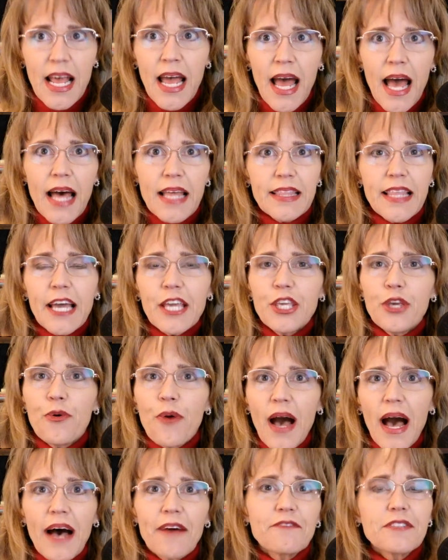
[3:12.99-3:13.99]
that you
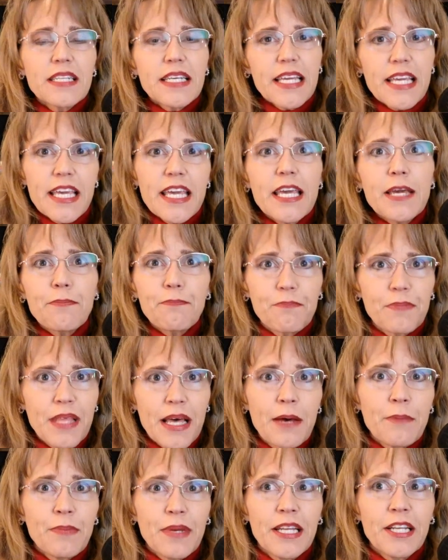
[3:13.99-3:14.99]
have to keep them
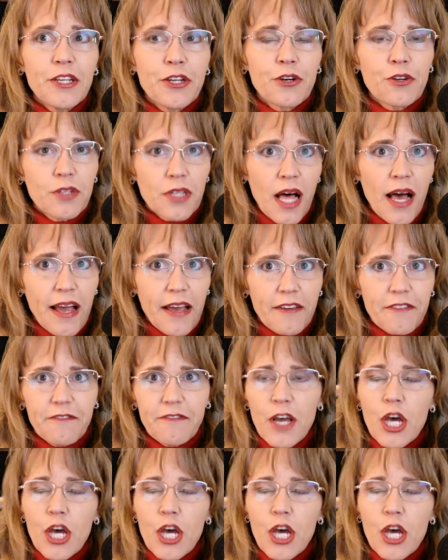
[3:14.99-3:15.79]
in your life.